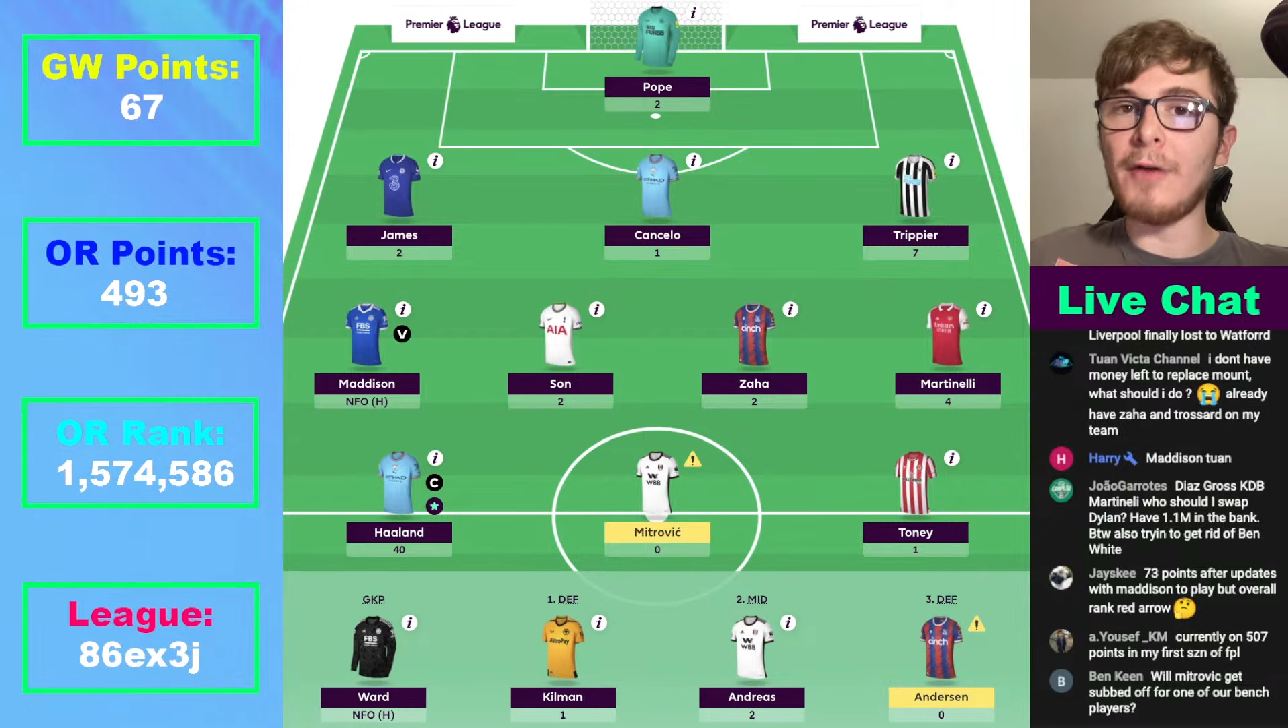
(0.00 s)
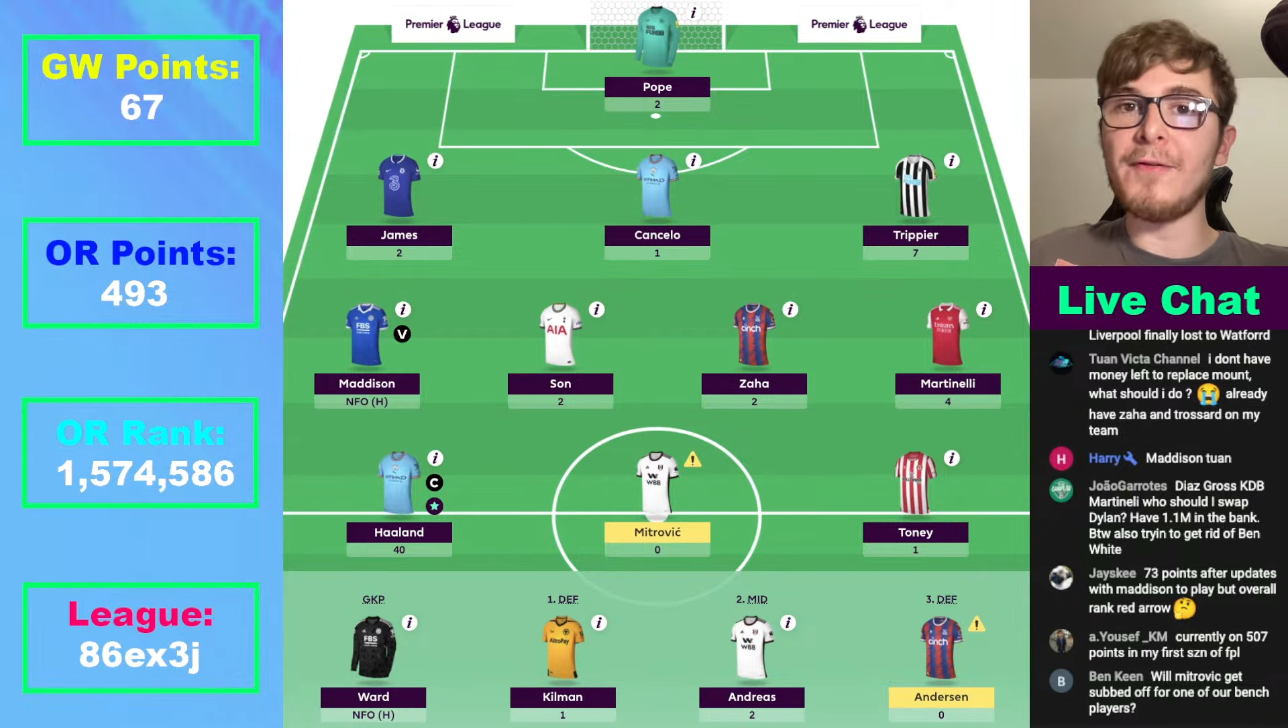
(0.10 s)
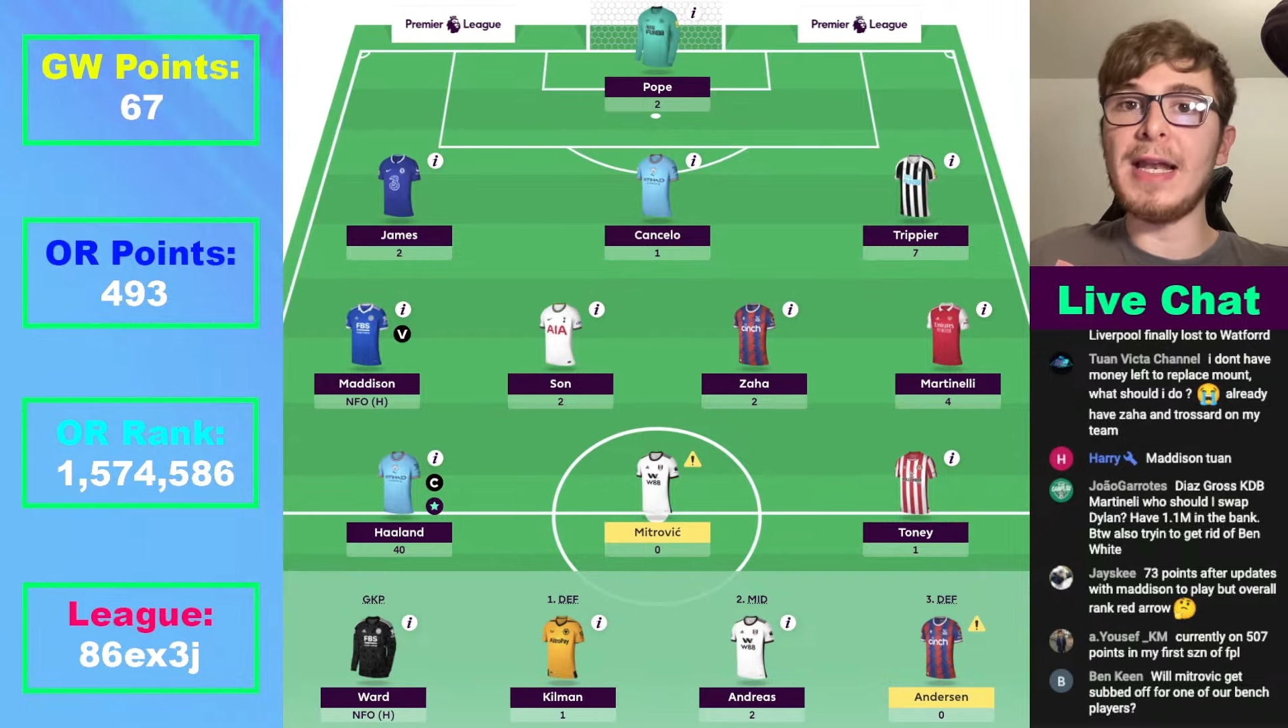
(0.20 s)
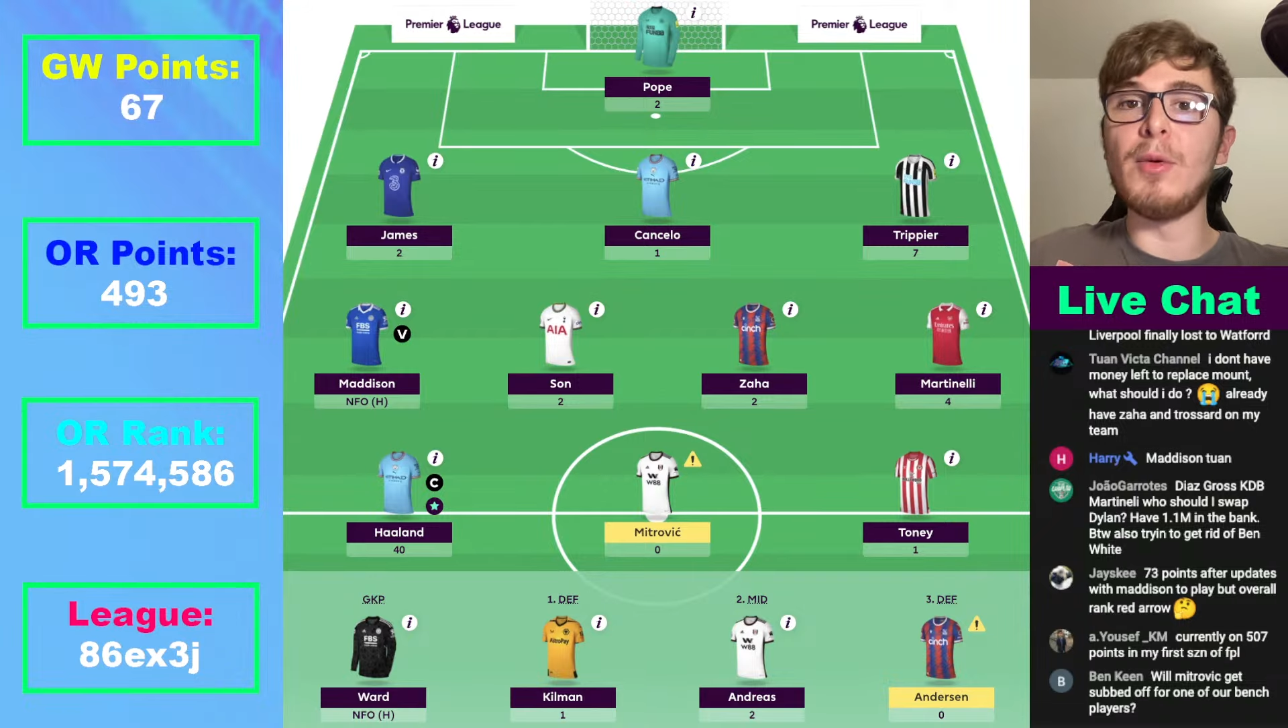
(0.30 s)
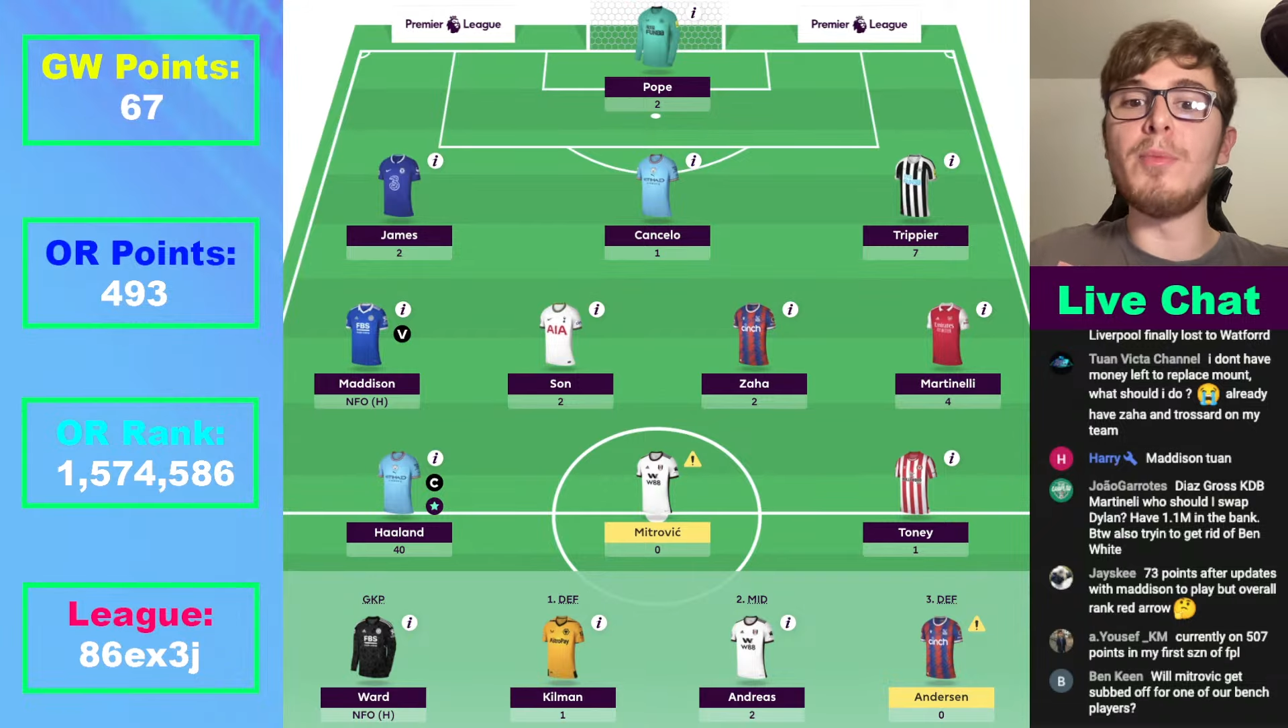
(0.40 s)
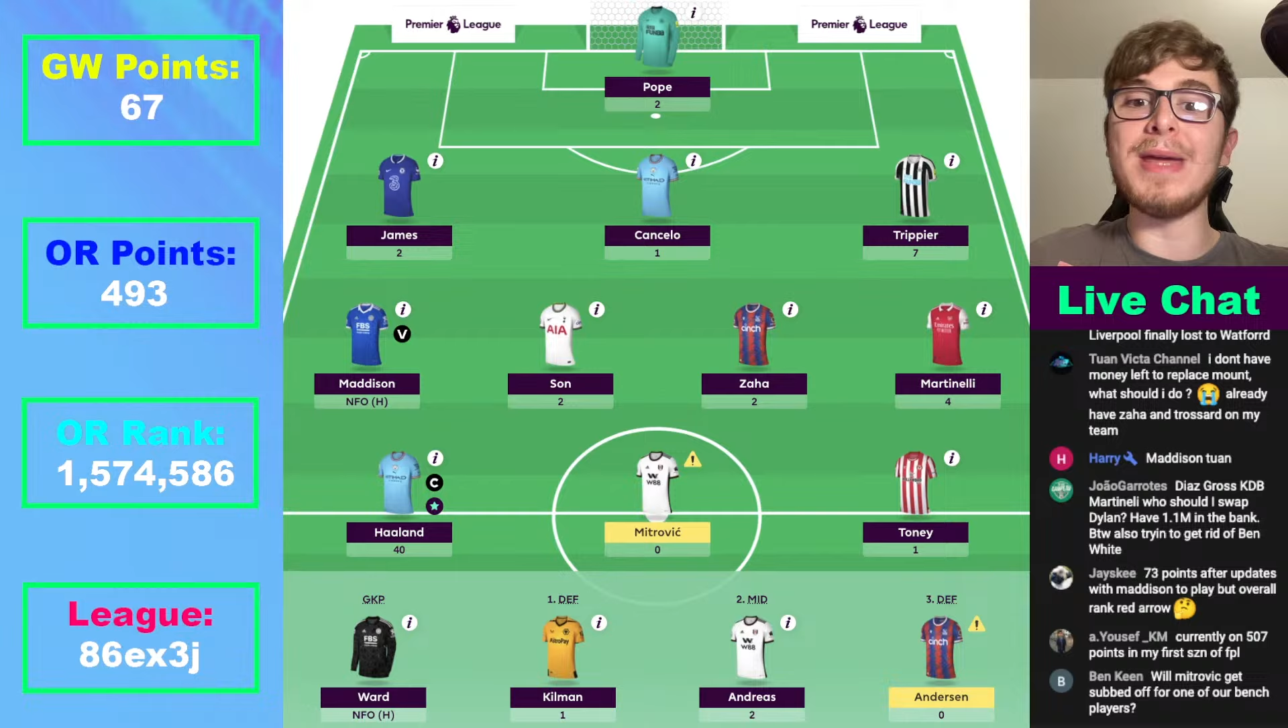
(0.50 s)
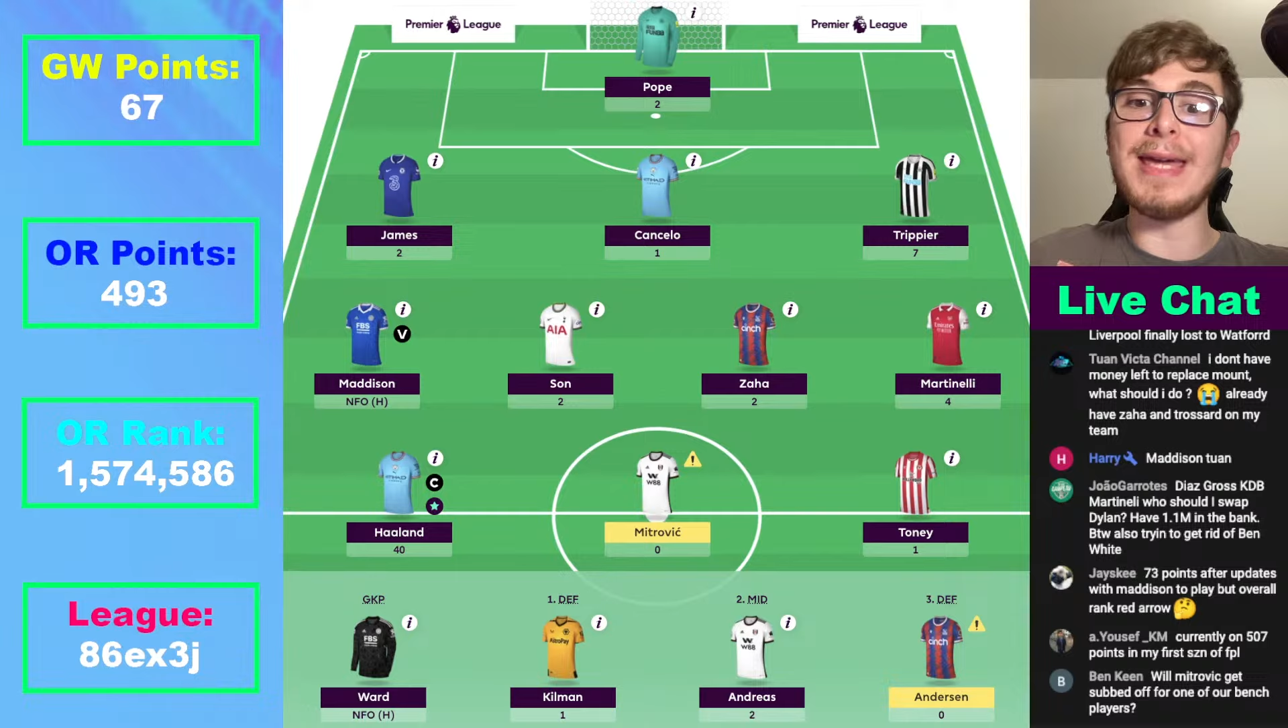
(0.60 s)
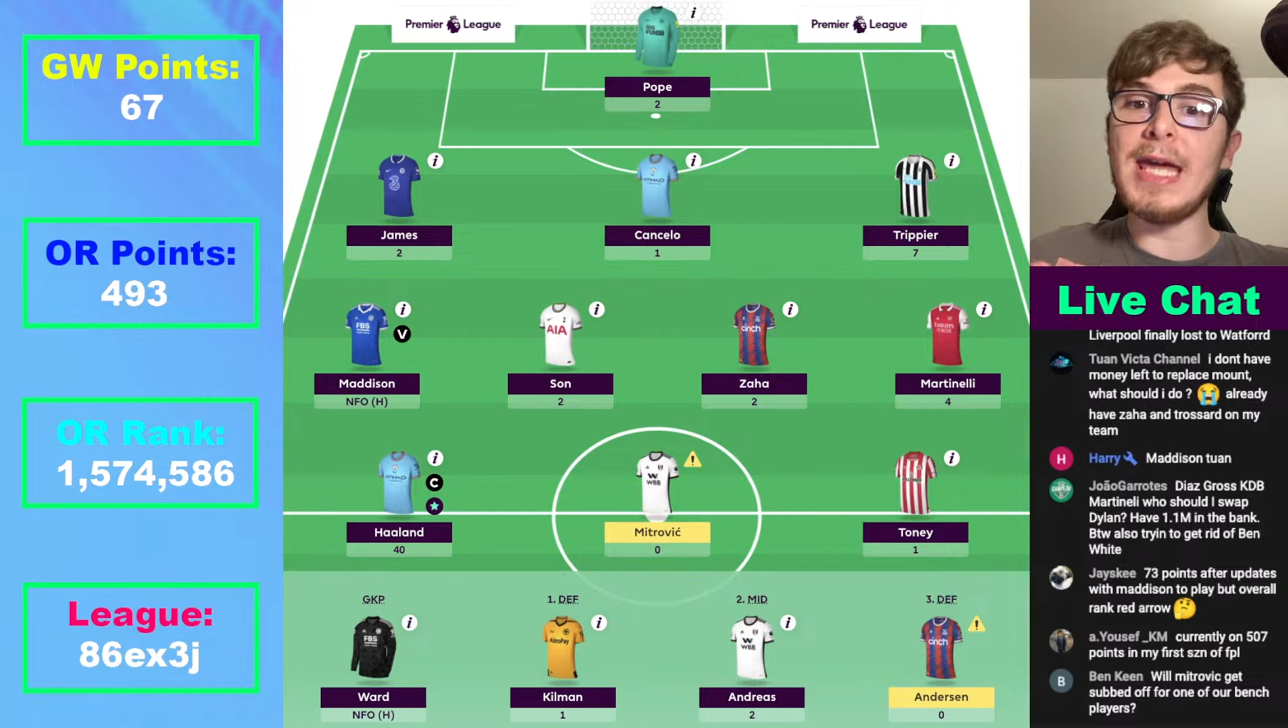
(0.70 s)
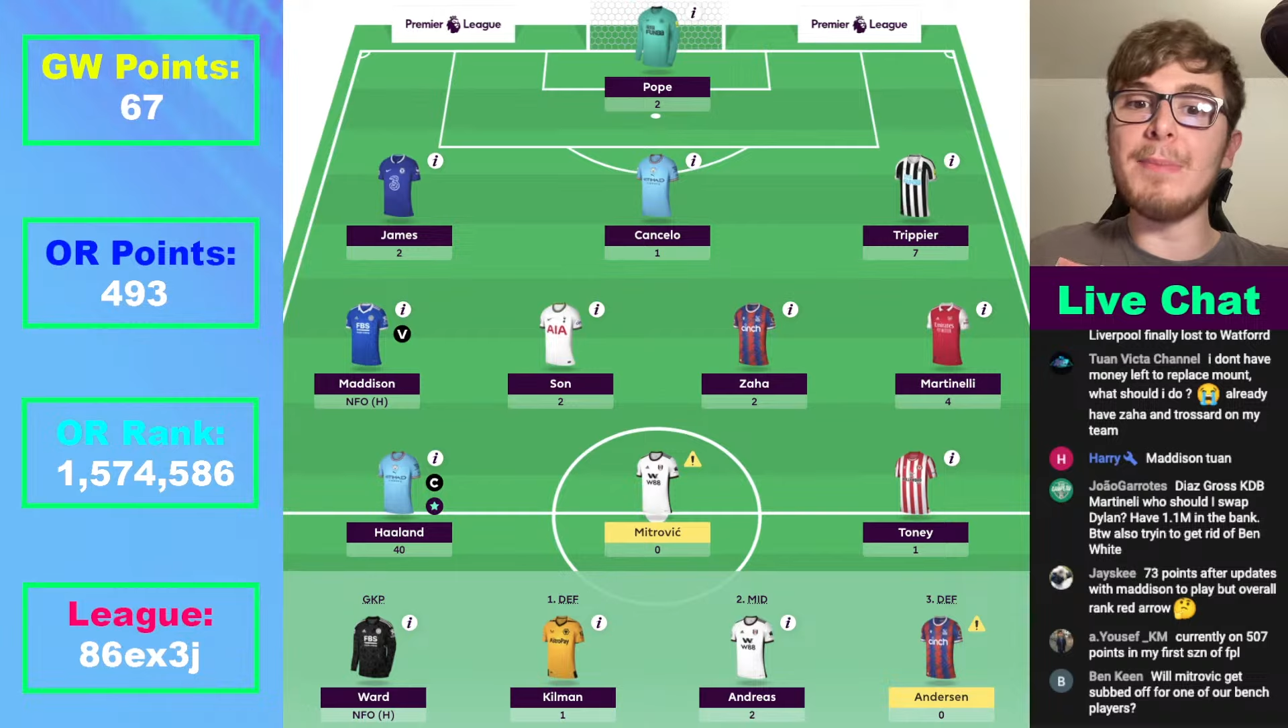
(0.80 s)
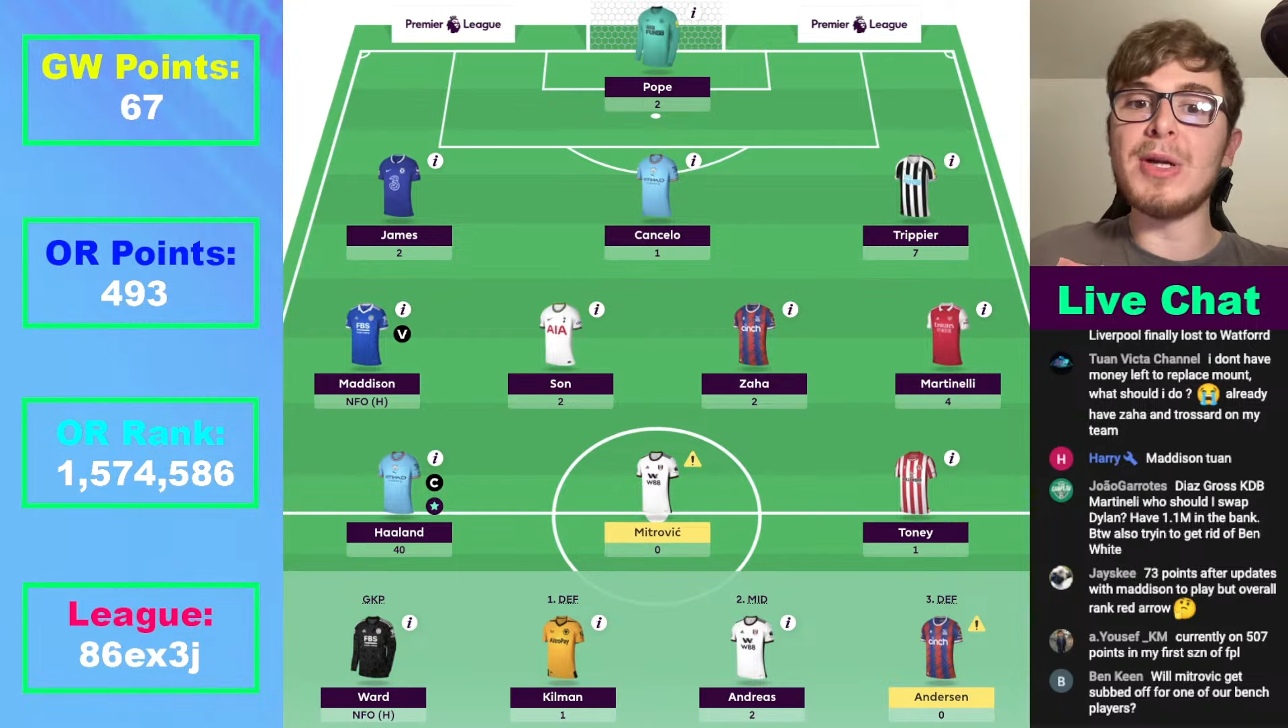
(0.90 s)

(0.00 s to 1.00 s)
feeling would be keep